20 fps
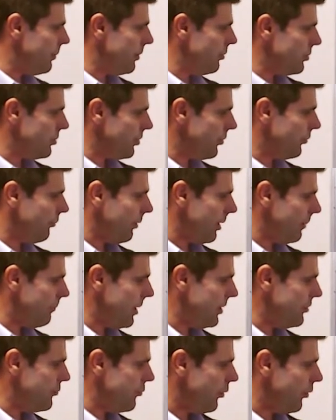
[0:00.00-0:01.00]
but it was a
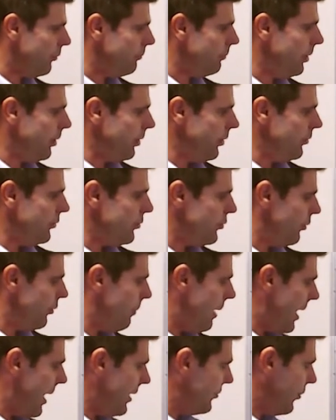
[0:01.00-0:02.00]
3-bedroom,
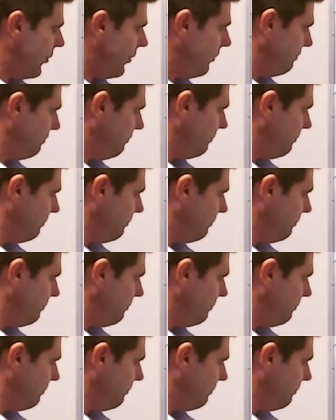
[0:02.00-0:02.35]
2-bathroom.